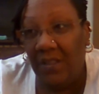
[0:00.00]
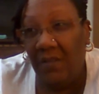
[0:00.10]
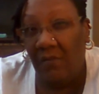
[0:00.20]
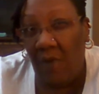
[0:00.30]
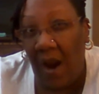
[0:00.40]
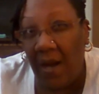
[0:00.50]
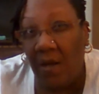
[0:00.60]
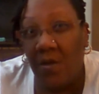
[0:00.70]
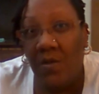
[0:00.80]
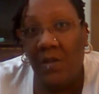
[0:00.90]

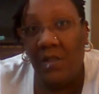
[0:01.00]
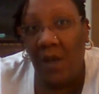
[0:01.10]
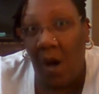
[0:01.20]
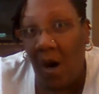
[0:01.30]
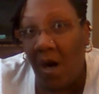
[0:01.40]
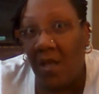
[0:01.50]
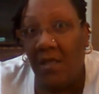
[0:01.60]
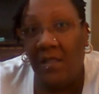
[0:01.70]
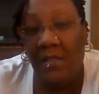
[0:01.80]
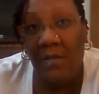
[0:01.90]
Writers,
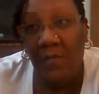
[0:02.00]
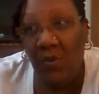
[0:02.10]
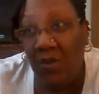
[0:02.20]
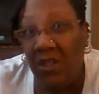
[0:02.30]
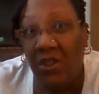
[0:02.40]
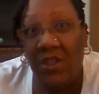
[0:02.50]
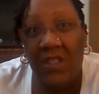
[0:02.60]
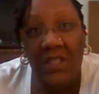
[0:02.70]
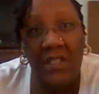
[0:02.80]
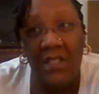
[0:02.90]
artists,
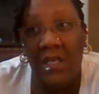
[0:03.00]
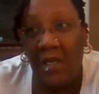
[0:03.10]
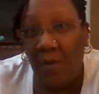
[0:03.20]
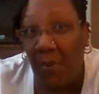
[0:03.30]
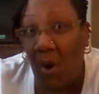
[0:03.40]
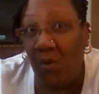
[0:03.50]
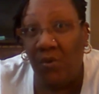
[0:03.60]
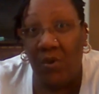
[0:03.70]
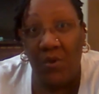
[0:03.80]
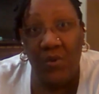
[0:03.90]
musicians,
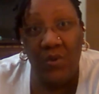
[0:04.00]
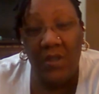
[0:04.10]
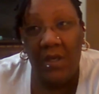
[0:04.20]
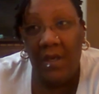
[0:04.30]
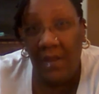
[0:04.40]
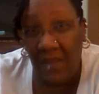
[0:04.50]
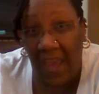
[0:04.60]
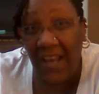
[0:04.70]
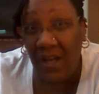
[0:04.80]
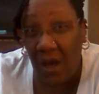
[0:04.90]
composers,
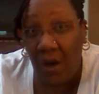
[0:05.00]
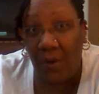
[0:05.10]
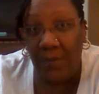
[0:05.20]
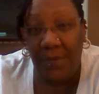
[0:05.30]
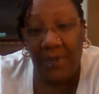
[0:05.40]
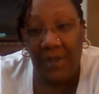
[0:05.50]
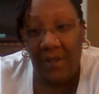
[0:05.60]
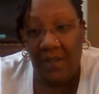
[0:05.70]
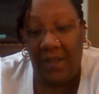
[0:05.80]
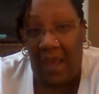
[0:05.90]
they know
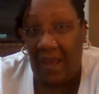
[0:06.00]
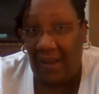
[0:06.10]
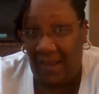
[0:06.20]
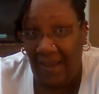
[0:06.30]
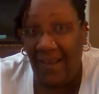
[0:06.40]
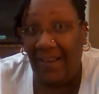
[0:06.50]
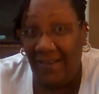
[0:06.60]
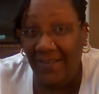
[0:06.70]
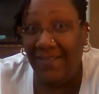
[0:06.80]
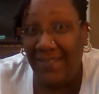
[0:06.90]
that it
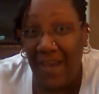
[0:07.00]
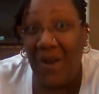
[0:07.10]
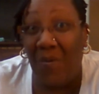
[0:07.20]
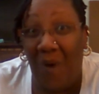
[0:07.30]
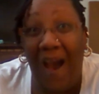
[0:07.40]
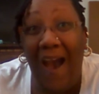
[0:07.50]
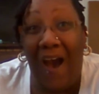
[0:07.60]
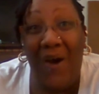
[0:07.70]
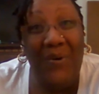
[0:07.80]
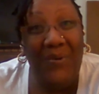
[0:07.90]
could take a
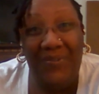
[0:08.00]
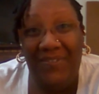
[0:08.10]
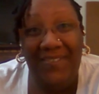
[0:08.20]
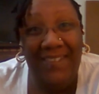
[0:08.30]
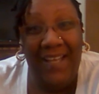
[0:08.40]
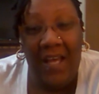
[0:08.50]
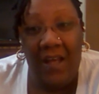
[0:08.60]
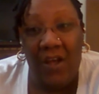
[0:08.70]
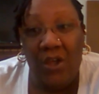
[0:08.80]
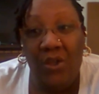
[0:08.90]
while.
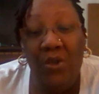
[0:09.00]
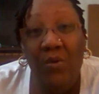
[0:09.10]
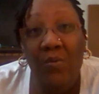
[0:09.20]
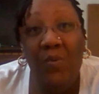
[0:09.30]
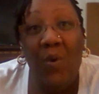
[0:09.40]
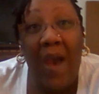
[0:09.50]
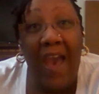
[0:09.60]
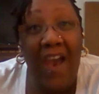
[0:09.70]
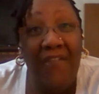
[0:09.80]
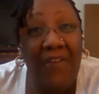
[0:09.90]
You will
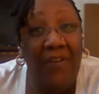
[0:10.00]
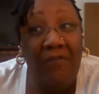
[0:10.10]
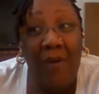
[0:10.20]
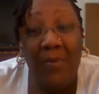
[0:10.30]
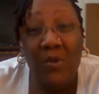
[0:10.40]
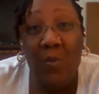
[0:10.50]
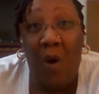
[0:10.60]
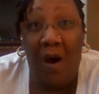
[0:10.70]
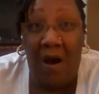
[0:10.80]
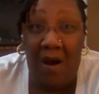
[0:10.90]
have a
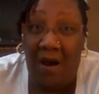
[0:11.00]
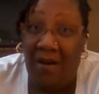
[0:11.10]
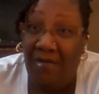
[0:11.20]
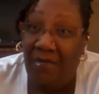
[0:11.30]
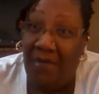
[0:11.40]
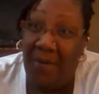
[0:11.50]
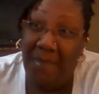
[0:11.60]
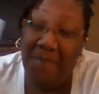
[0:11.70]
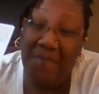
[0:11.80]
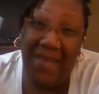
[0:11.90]
repertoire of
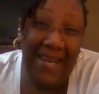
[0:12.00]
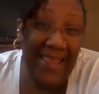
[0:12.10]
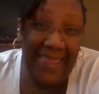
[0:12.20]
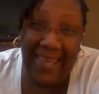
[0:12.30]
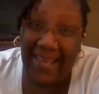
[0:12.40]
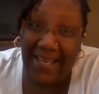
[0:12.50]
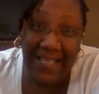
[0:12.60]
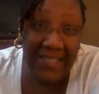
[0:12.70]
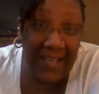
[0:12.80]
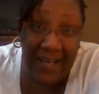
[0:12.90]
many
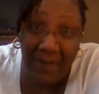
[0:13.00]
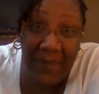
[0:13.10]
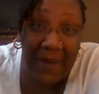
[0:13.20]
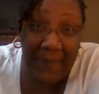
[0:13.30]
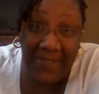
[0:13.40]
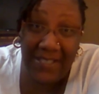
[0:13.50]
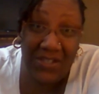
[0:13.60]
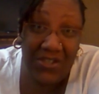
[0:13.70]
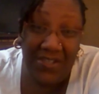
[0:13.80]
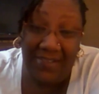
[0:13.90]
things
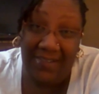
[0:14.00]
unpublished,